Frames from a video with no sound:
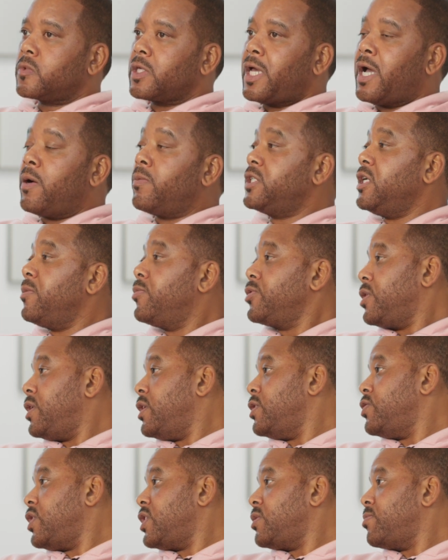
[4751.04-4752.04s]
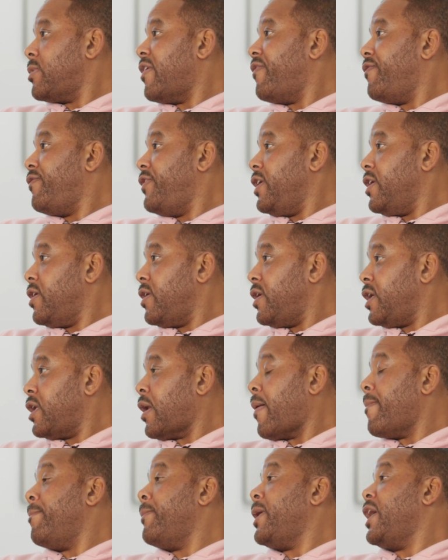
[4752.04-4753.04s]
I was able to address my fear
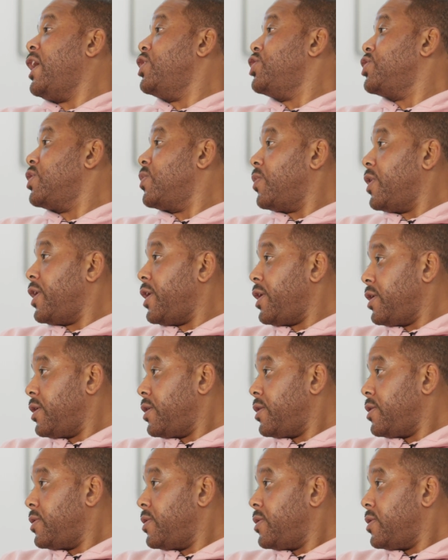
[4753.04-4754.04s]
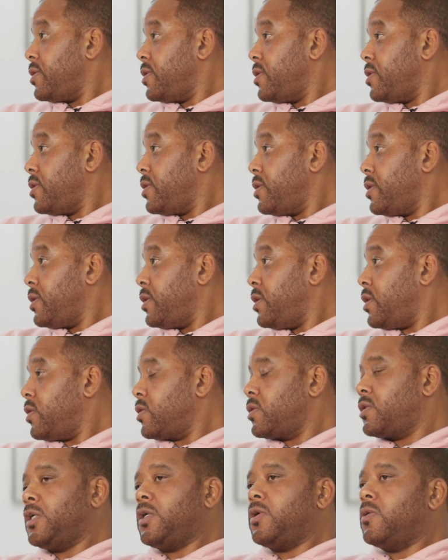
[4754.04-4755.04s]
in a major way.
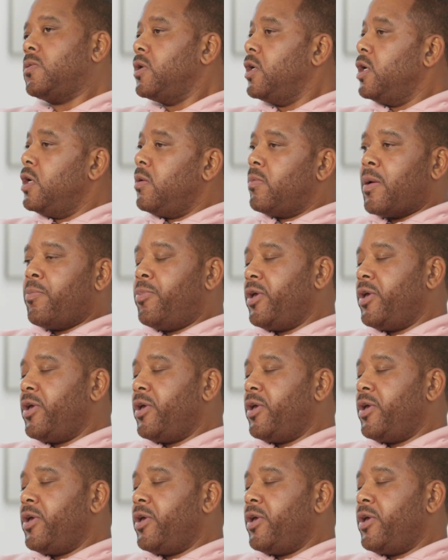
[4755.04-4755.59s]
Mm-hmm. So my